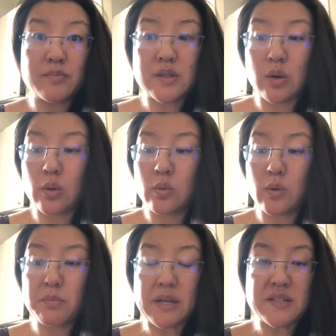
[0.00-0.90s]
So
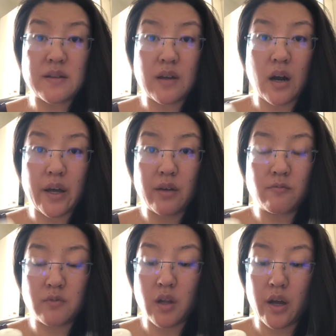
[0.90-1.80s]
one medicine that I
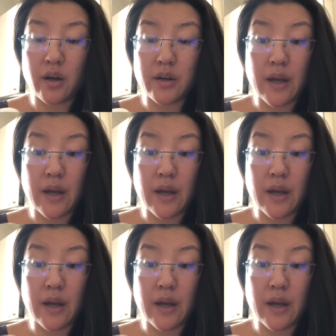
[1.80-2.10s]
rely on